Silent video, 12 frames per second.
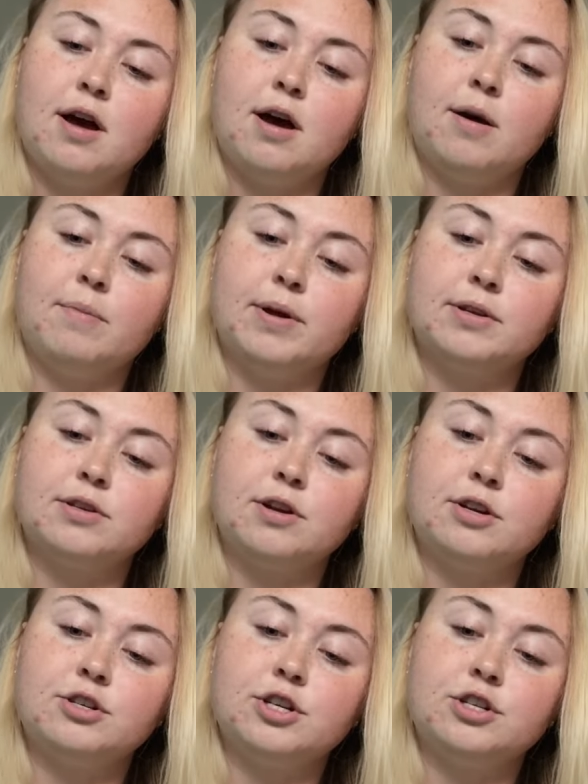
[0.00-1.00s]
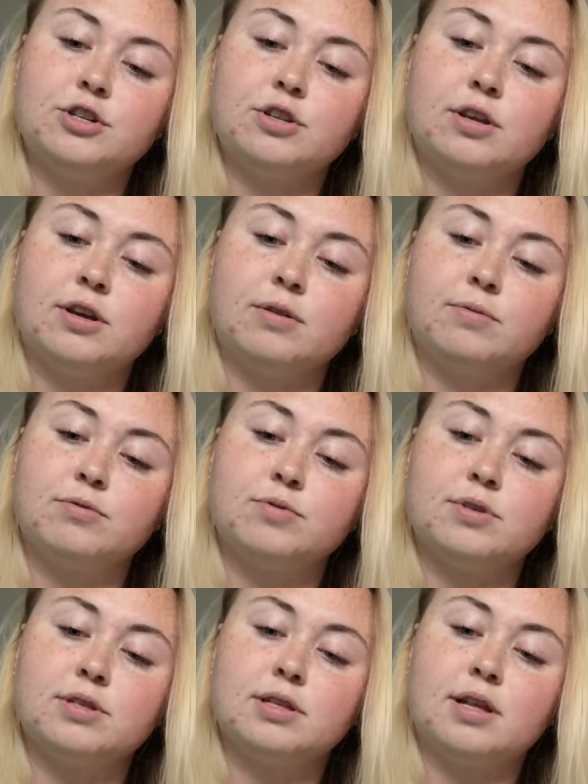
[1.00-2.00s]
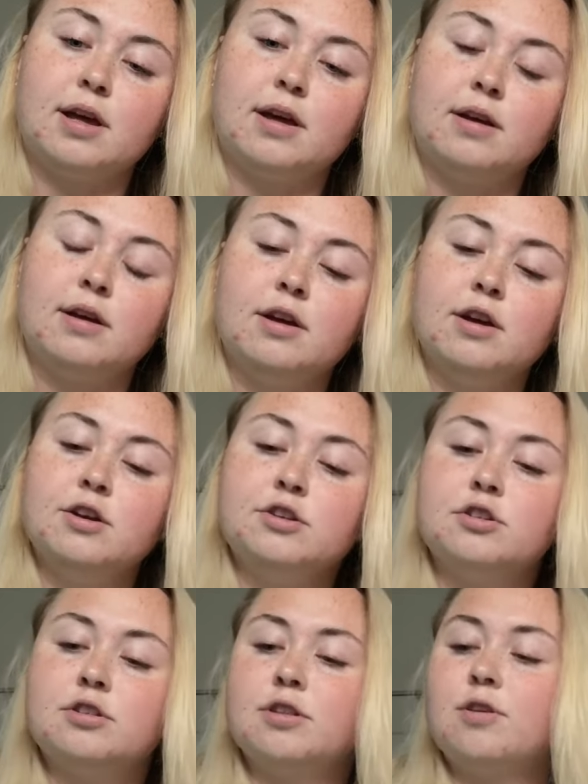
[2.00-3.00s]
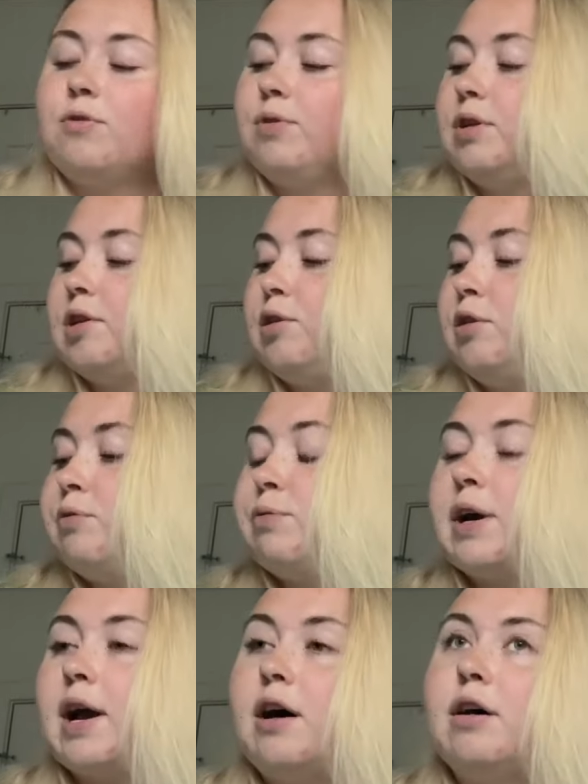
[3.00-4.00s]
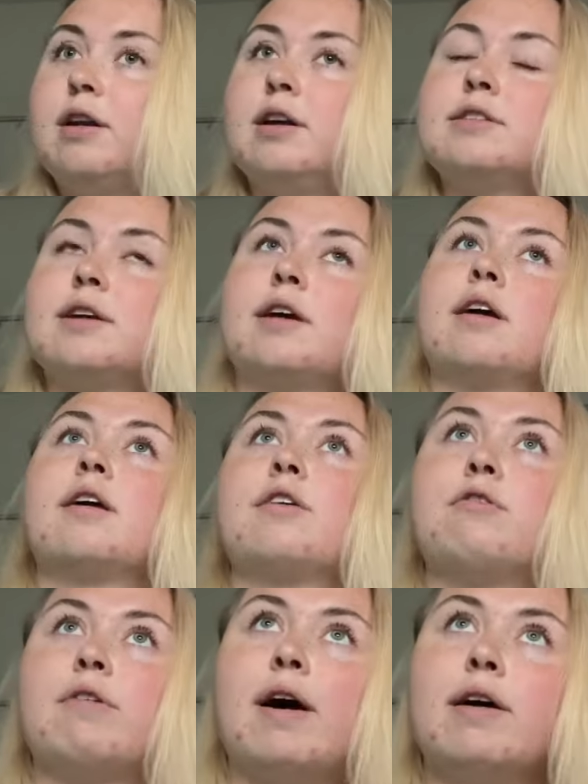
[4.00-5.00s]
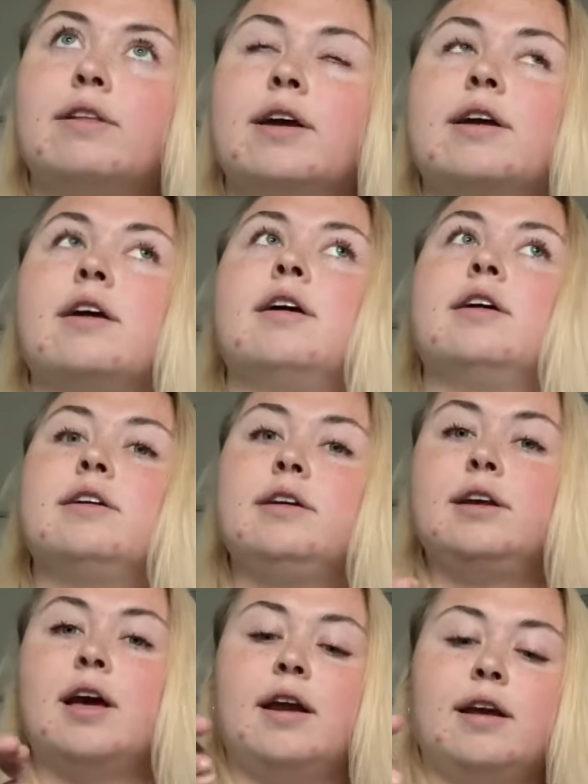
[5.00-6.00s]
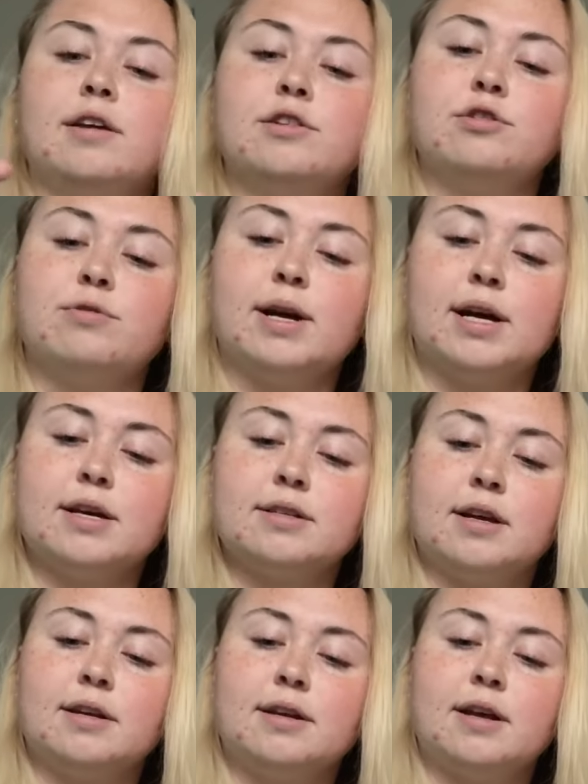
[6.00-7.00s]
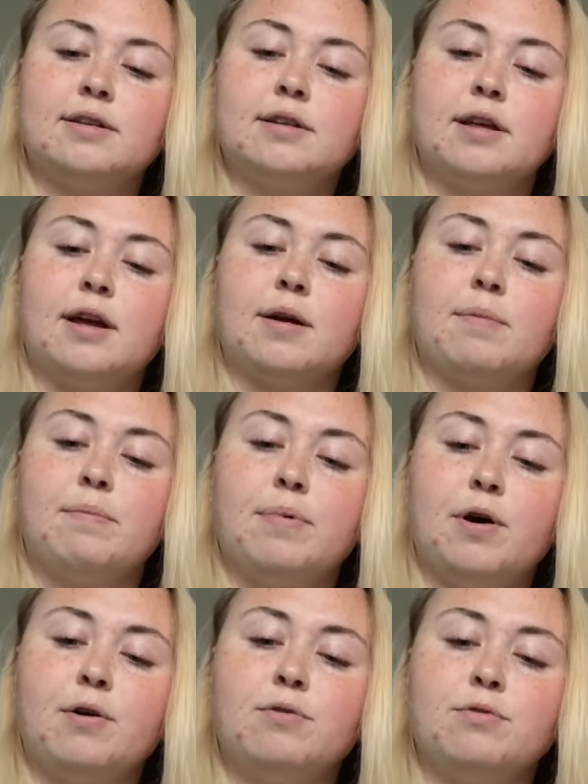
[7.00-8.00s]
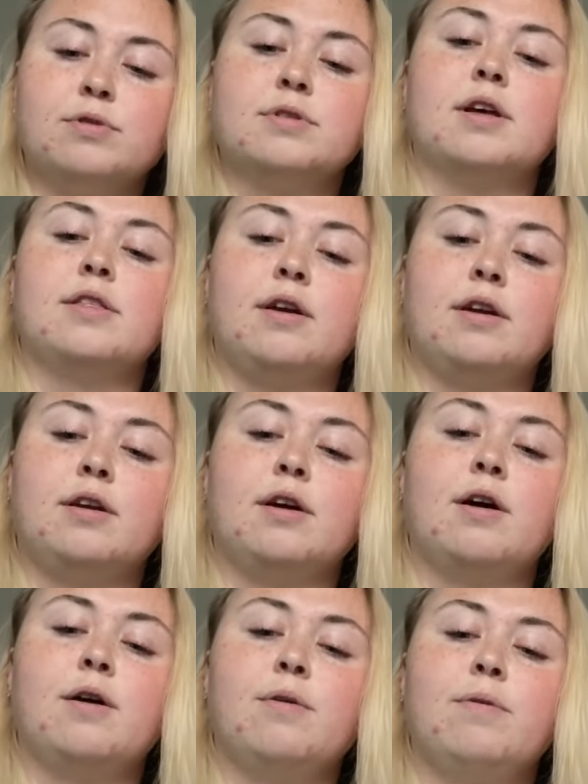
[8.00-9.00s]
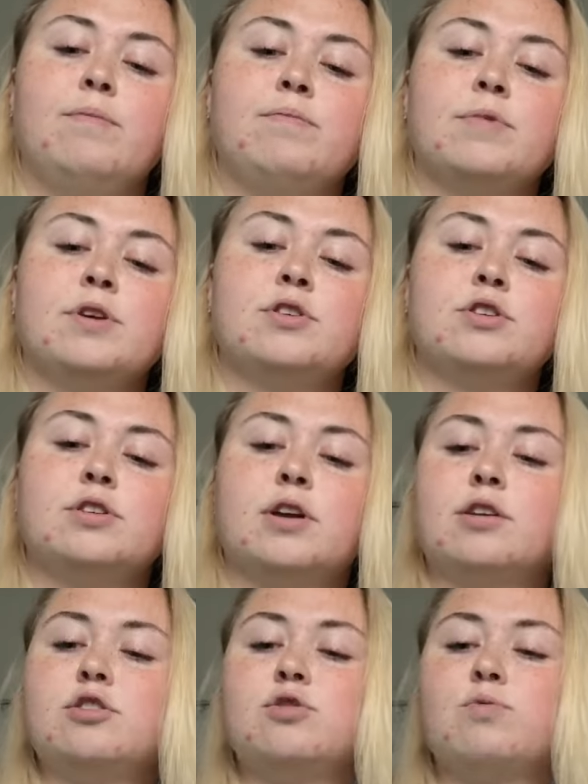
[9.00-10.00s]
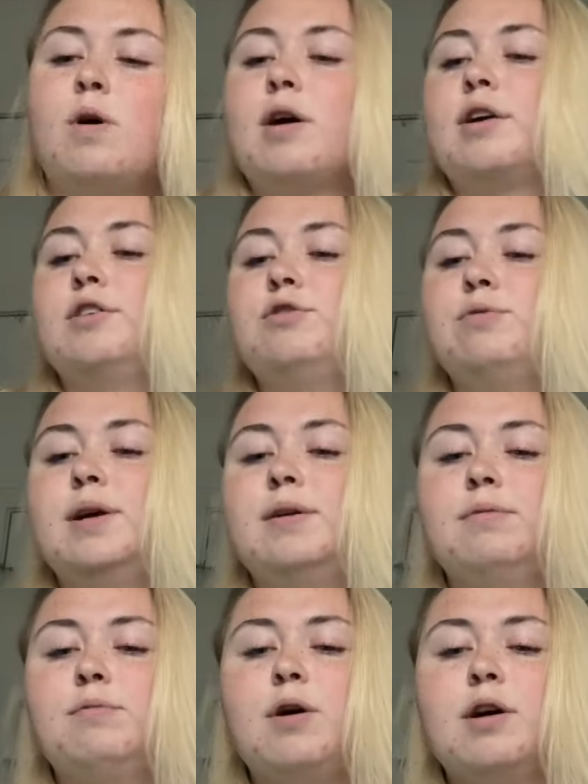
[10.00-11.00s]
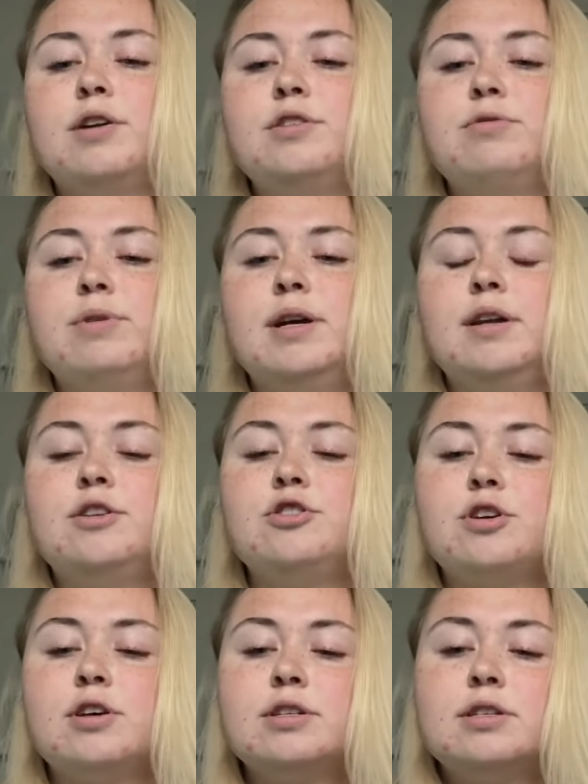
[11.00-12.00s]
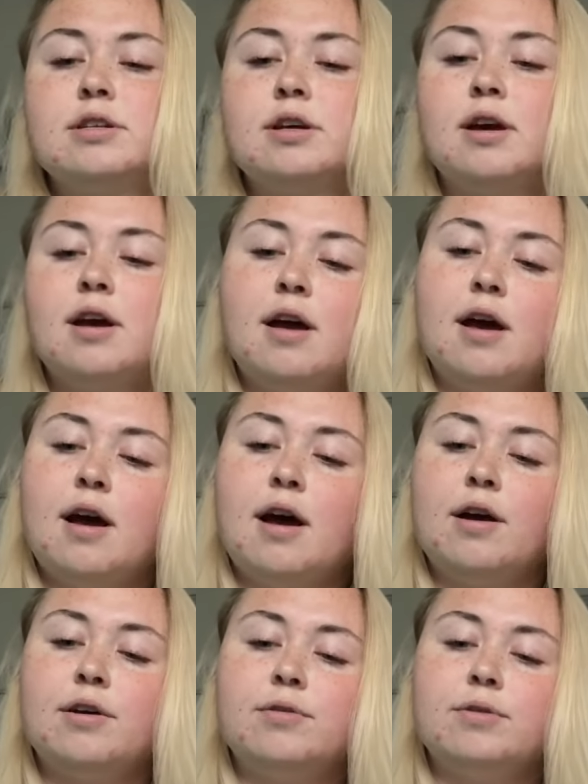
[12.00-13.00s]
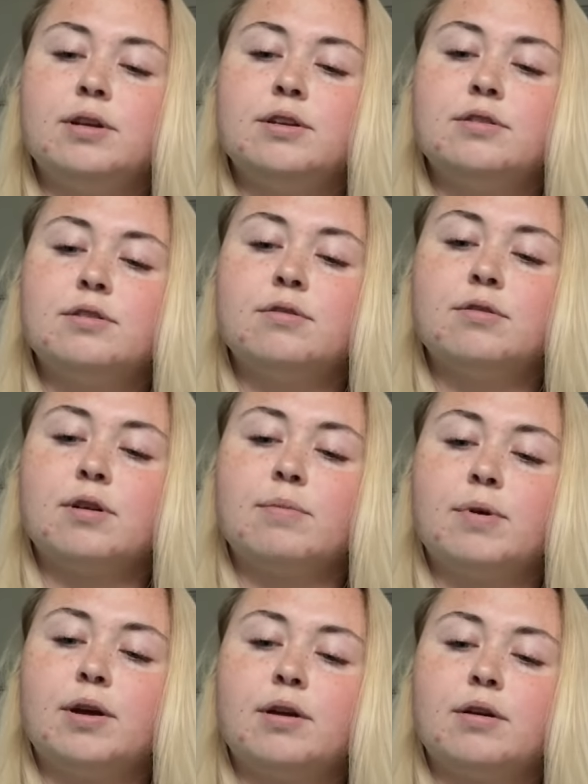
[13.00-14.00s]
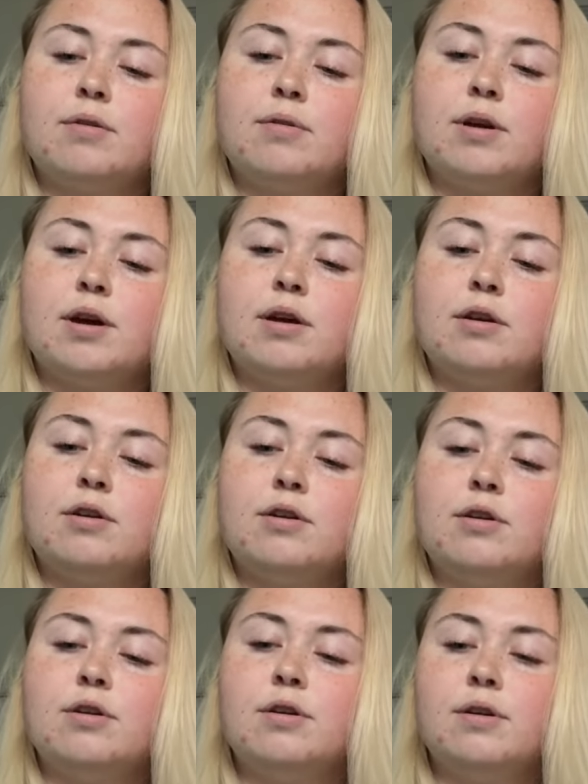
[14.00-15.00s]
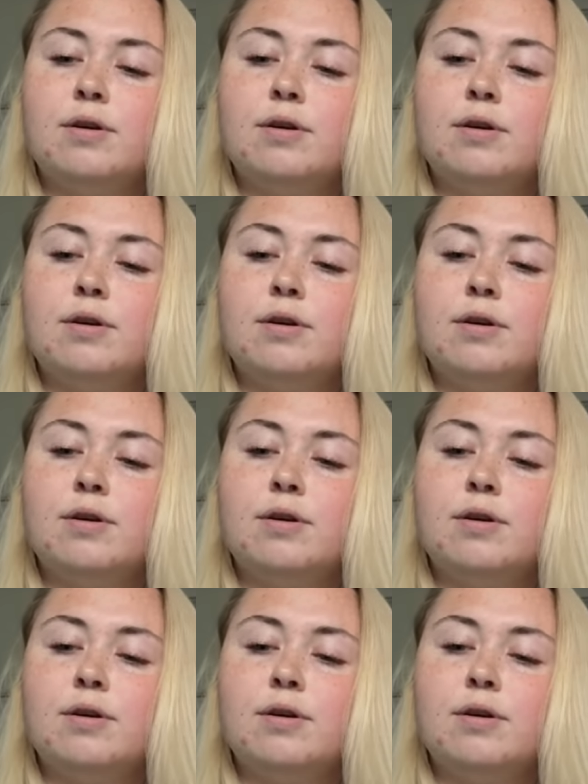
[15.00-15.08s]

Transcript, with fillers: um, and to not change a thing which was slay she said the only thing you need to work on is like grab like getting into it because I tend to like pose and then go. She's like, just walk into it. Walk into it and adjust how you need to. And I'm like, okay, heard.